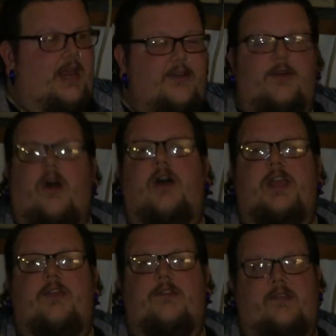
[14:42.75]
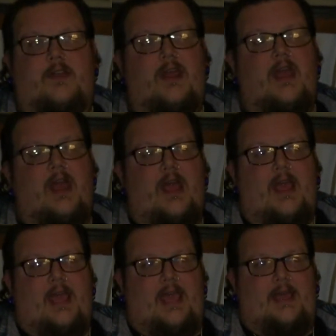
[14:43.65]
I don't know how to use it.
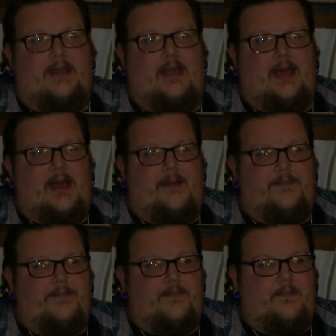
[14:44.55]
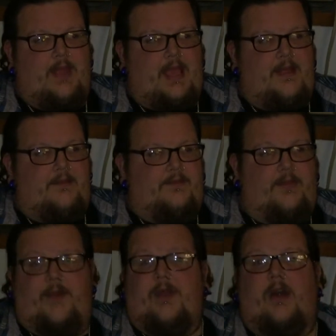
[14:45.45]
And so
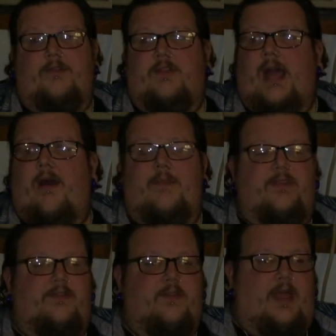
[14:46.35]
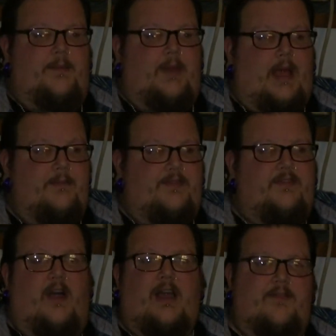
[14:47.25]
there we go. So now I'm
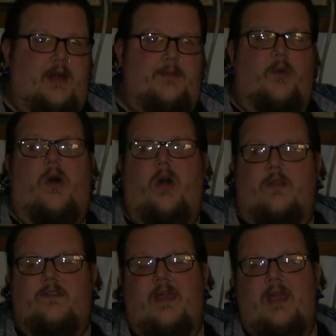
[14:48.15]
stuck. I've come to a halt.